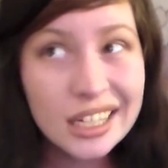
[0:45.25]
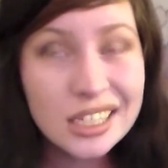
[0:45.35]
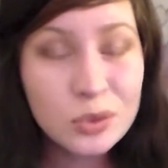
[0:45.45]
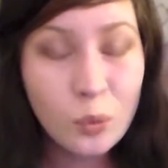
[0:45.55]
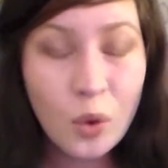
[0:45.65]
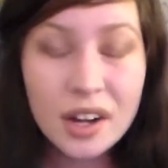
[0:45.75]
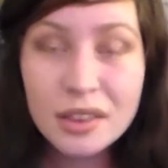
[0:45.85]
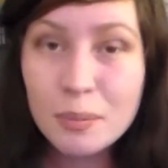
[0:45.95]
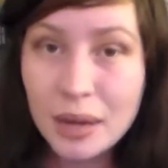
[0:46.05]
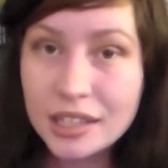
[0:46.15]
is one
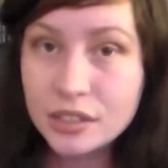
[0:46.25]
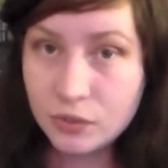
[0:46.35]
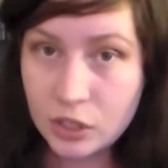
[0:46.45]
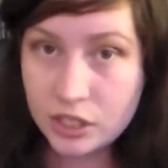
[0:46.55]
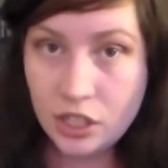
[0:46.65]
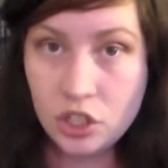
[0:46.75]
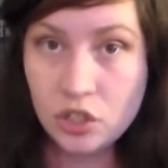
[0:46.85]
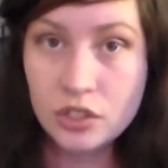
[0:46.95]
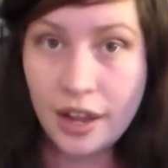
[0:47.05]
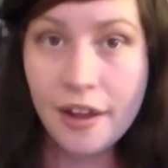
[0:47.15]
of the best first
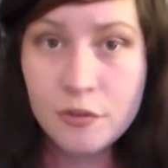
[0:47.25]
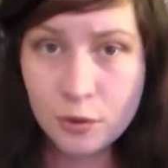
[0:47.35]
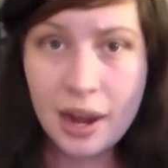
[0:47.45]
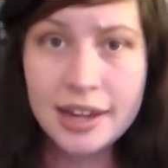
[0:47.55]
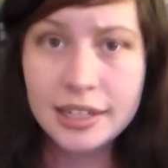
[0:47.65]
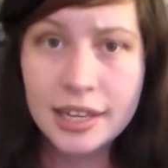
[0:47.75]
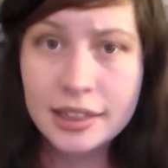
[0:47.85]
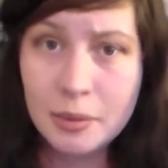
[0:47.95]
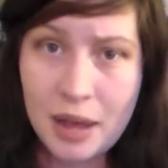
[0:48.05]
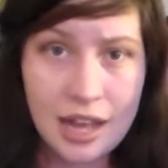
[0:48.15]
issues I've read
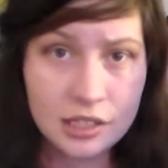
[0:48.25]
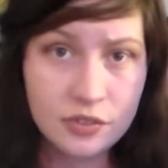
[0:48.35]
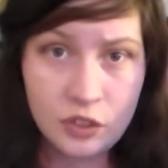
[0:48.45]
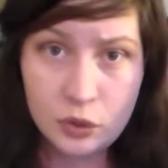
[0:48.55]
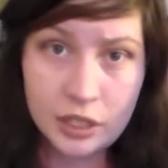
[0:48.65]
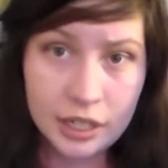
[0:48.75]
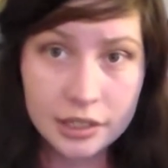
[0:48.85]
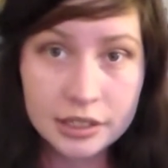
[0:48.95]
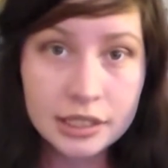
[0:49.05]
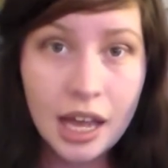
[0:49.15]
in the past few
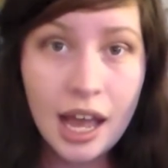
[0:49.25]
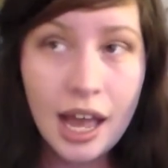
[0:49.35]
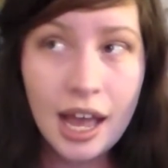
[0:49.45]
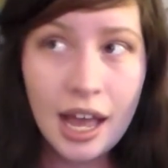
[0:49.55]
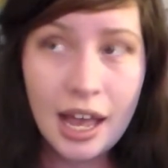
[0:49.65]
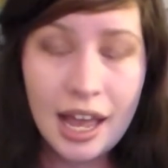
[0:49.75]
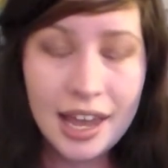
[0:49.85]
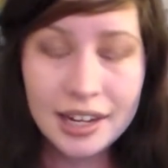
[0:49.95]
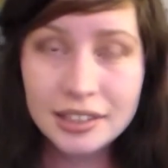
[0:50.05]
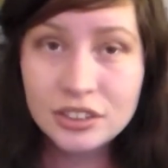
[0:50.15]
years.
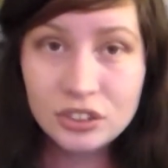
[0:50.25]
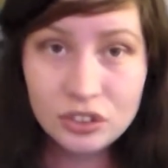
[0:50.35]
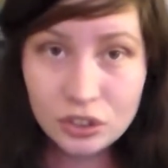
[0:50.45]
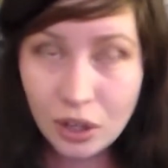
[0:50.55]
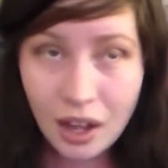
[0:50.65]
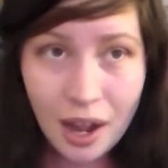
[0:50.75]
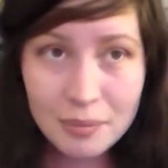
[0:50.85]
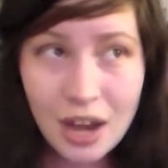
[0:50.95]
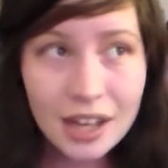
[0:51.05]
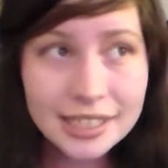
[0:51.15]
And
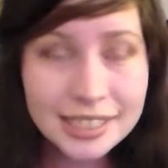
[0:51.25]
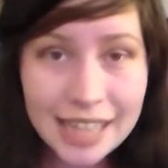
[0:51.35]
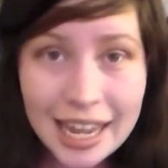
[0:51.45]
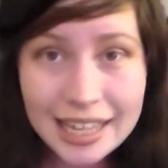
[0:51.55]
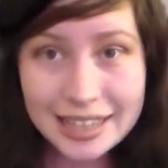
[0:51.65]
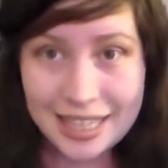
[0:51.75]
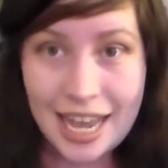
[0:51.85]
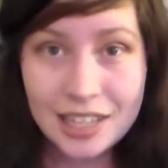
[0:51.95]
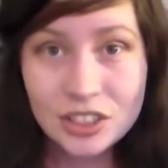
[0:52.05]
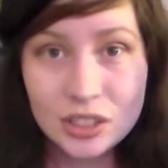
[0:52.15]
I'm not saying
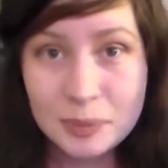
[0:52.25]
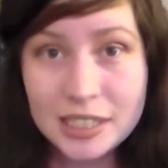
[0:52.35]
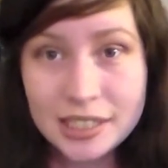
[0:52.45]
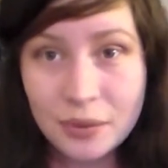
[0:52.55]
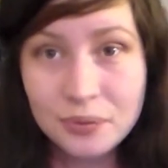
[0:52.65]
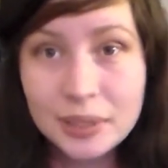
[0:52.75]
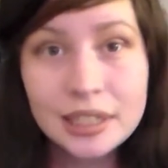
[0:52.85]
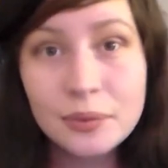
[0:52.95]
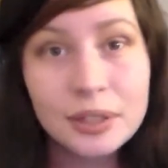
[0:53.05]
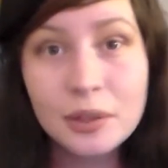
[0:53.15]
that just because I
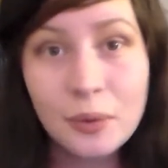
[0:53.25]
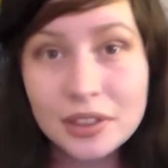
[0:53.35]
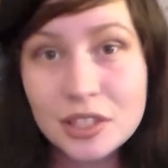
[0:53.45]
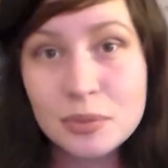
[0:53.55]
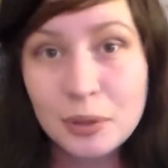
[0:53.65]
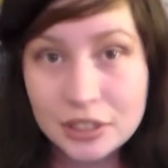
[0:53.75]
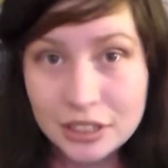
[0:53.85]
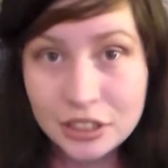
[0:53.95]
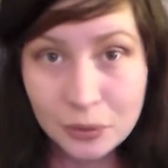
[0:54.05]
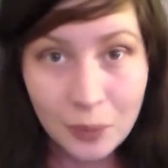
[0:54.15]
really want this book
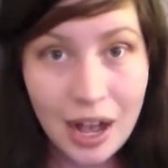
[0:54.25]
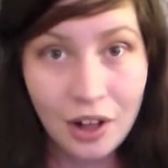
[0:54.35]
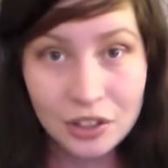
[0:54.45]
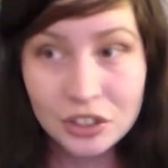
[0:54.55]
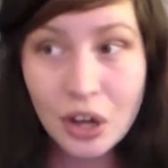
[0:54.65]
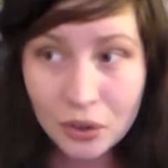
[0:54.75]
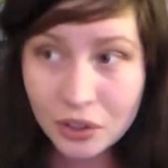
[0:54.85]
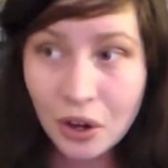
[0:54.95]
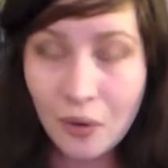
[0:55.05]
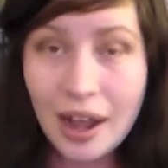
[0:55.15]
to do well. No.
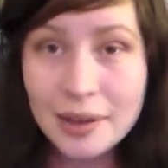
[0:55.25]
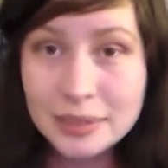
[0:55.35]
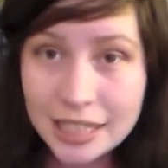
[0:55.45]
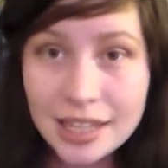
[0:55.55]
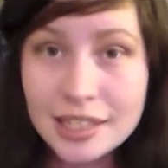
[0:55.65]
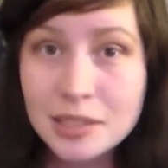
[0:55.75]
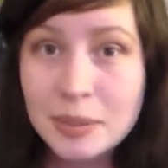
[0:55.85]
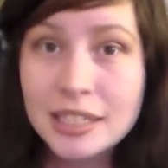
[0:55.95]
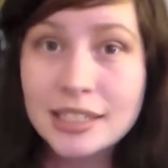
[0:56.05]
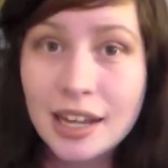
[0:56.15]
I'm saying this
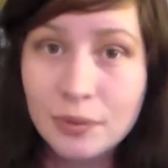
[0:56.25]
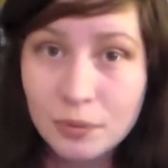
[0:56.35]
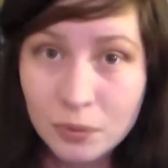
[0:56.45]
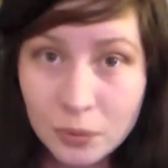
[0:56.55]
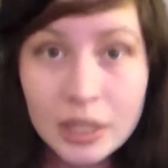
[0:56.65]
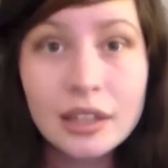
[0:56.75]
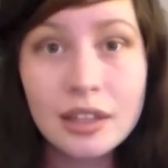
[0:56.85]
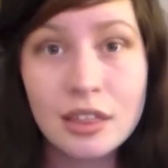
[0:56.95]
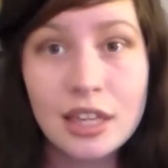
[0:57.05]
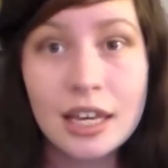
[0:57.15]
because I
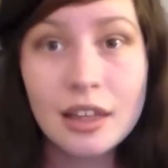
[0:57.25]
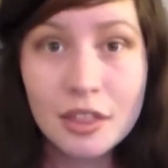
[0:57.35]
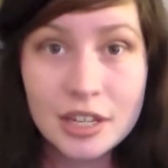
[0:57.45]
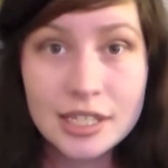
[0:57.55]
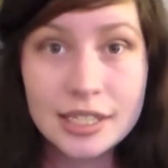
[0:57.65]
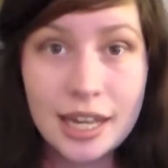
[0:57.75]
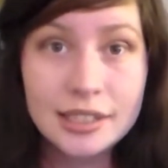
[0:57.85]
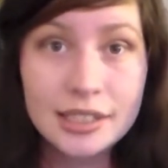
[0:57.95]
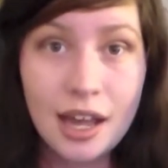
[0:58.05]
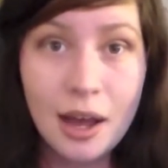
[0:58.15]
really think this
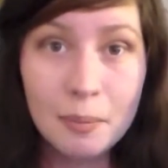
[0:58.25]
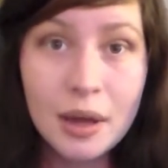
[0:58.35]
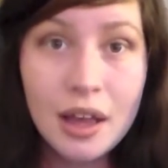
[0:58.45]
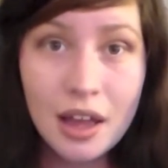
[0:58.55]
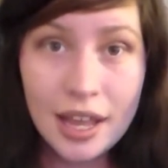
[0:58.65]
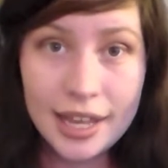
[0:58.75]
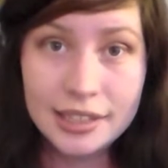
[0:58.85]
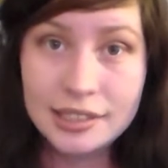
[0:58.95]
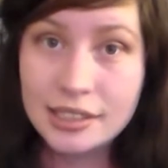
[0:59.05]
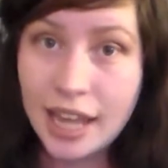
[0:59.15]
sets up
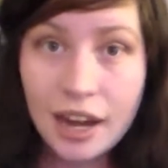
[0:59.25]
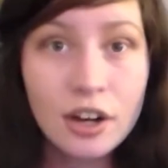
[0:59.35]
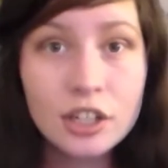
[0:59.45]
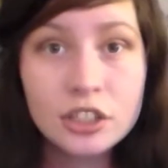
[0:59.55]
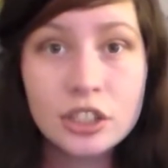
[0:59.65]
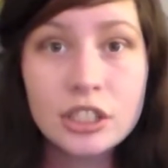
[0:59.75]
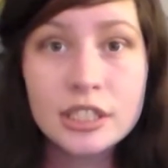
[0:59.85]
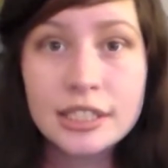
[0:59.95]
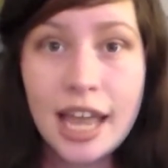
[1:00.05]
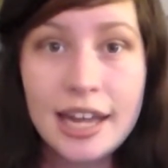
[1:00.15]
its
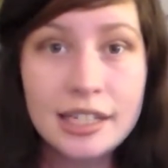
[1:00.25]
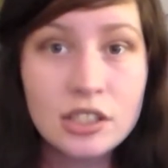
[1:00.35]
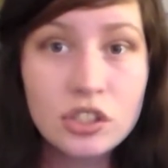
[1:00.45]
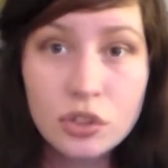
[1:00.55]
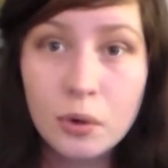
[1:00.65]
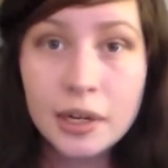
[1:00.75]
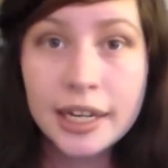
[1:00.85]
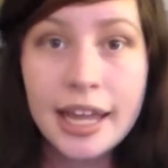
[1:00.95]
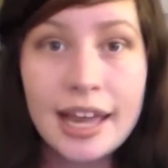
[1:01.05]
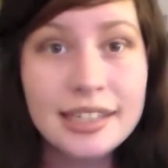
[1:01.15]
characters and its
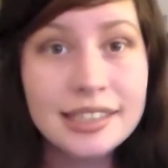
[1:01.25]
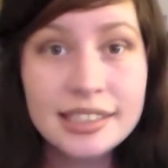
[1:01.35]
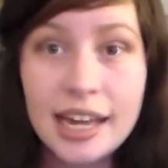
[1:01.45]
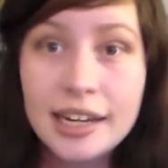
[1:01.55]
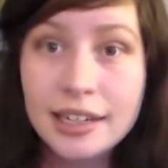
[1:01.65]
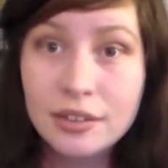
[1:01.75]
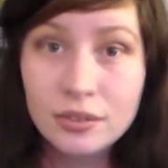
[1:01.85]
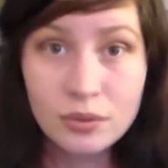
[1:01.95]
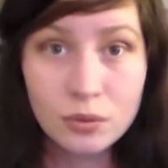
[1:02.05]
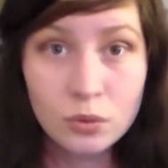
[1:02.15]
story and its
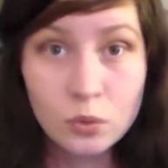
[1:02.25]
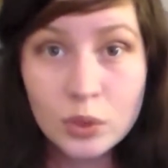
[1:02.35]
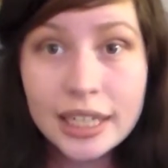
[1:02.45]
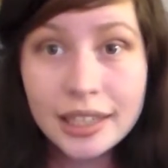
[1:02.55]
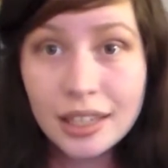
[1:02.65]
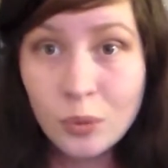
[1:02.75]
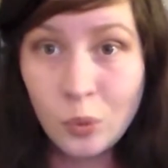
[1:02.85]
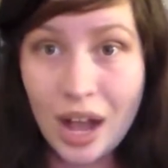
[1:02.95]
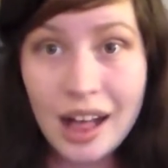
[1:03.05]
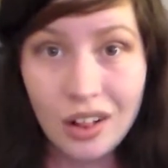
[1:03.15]
setting
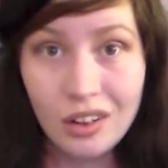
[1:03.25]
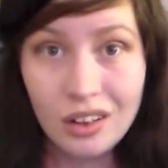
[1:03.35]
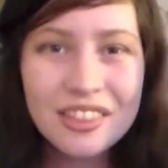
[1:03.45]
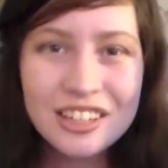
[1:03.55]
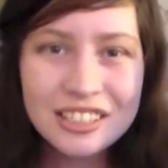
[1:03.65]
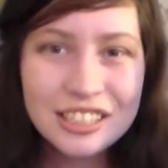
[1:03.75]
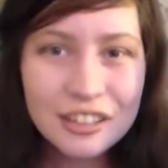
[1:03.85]
really well. The